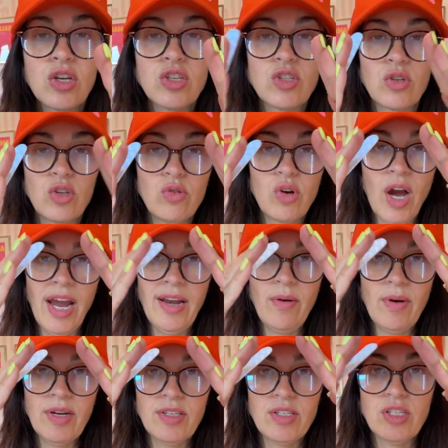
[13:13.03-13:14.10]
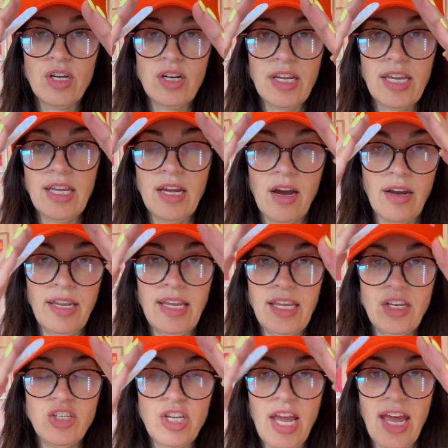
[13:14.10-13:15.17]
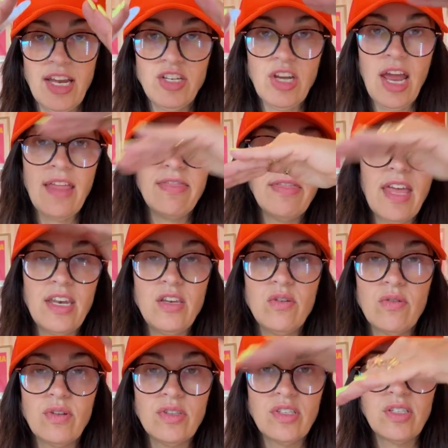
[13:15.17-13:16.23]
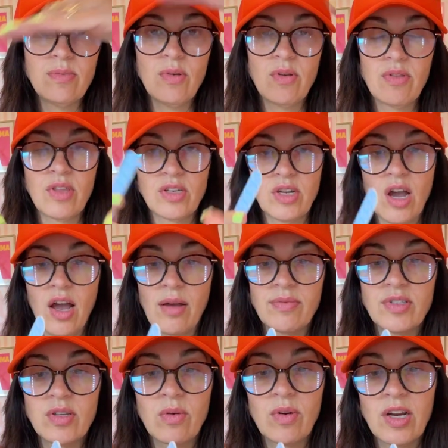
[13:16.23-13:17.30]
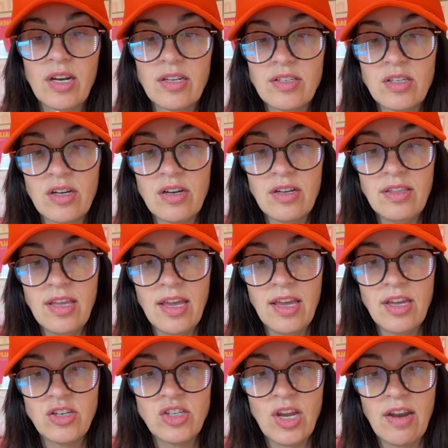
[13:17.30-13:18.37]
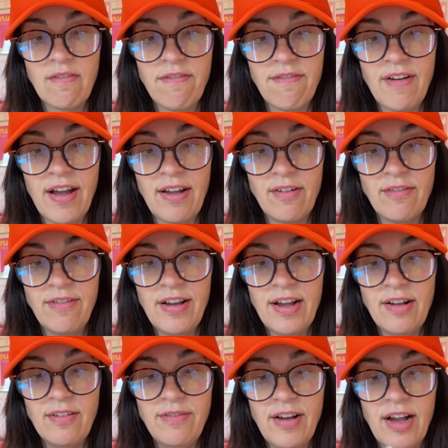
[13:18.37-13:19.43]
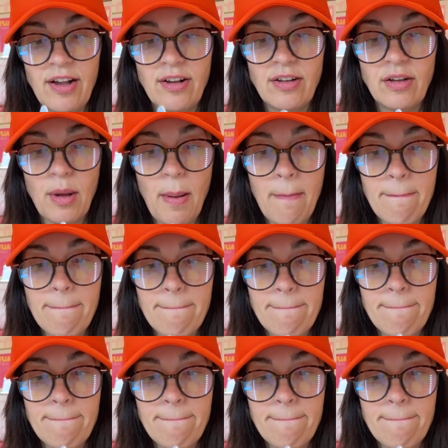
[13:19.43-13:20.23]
because you kind of want to start on each edge and then you can smooth the top. So we're going to start on the edge and file, file, file.